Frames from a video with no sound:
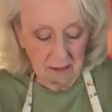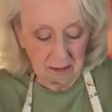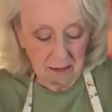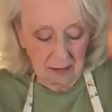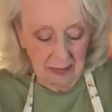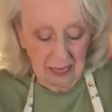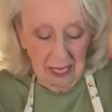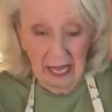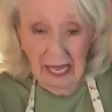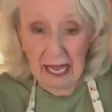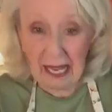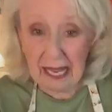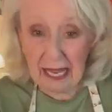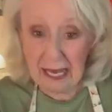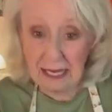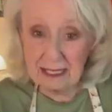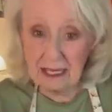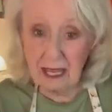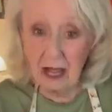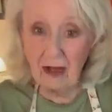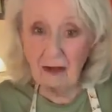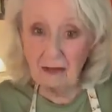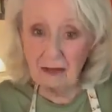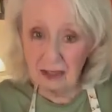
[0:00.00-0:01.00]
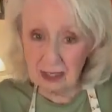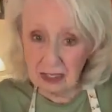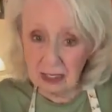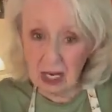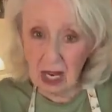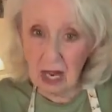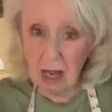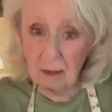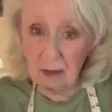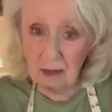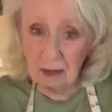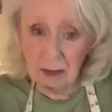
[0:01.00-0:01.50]
eggs off the
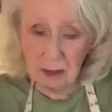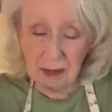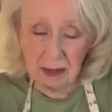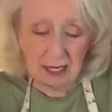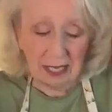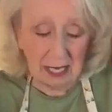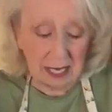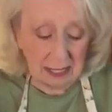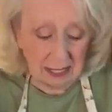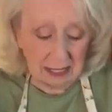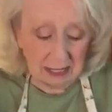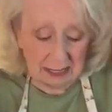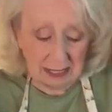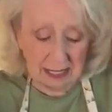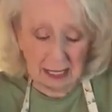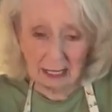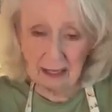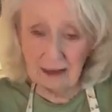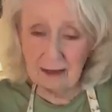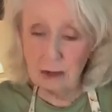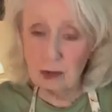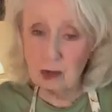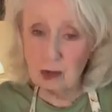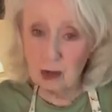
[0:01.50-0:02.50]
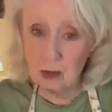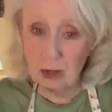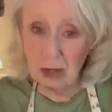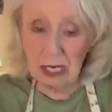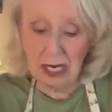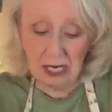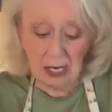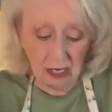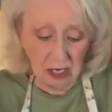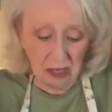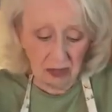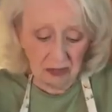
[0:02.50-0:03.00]
top of the potato salad. There was
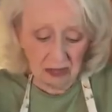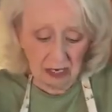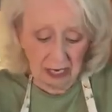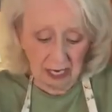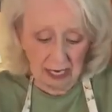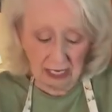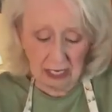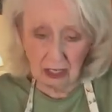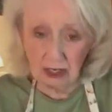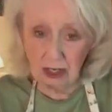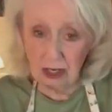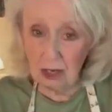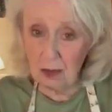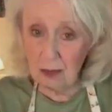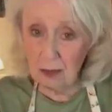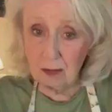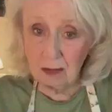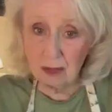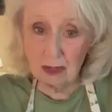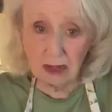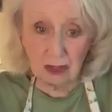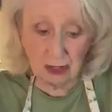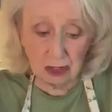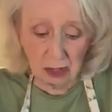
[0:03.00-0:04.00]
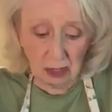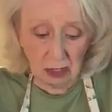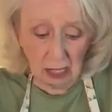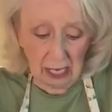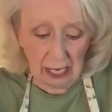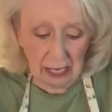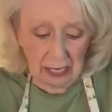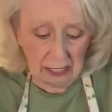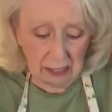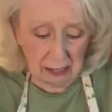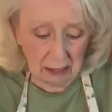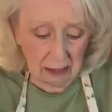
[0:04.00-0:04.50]
really nothing I could do. It was too
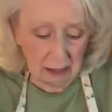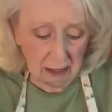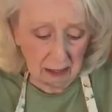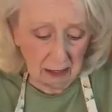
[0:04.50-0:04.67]
late.